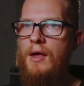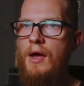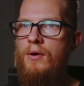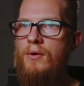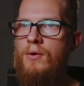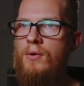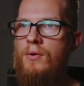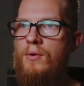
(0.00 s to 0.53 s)

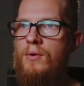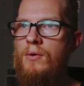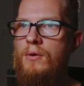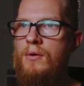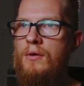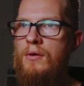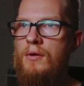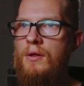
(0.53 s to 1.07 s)

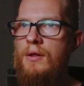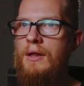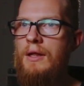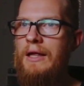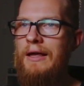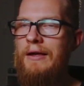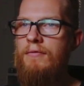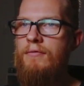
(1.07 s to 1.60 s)
That'll
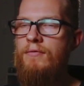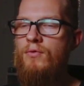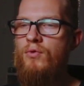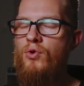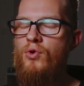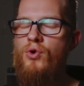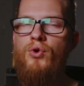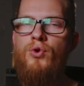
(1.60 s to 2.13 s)
leave
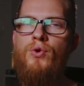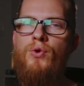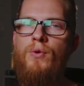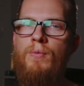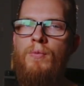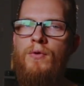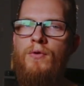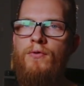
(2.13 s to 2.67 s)

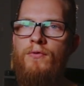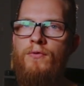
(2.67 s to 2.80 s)
room